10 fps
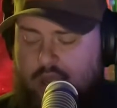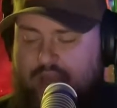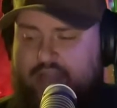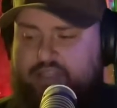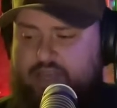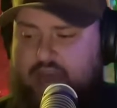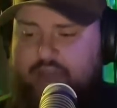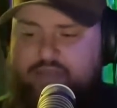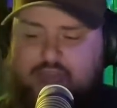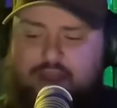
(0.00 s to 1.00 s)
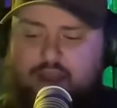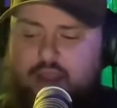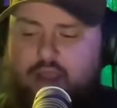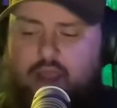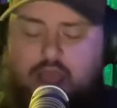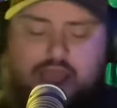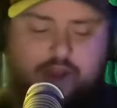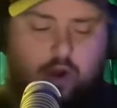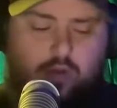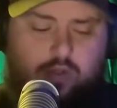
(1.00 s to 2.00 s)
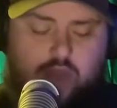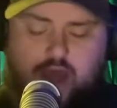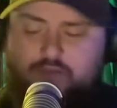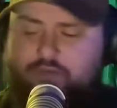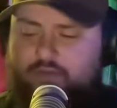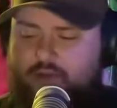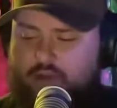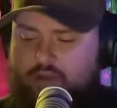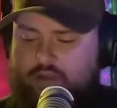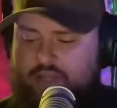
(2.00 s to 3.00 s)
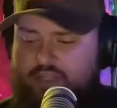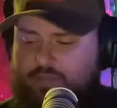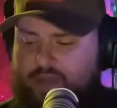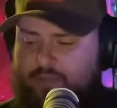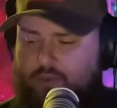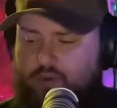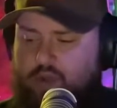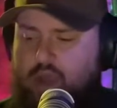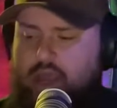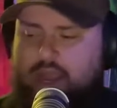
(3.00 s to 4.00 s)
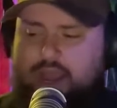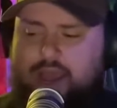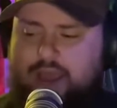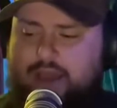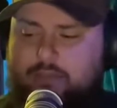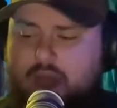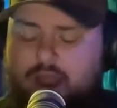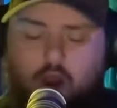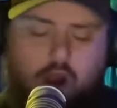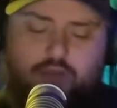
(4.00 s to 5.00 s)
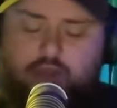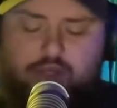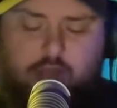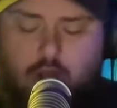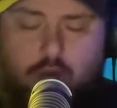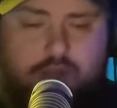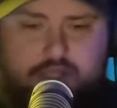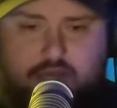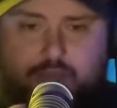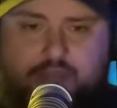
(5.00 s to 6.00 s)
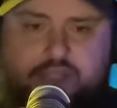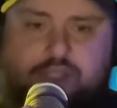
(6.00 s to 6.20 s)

And it's not that I don't love these people. In my heart, there's always going to be a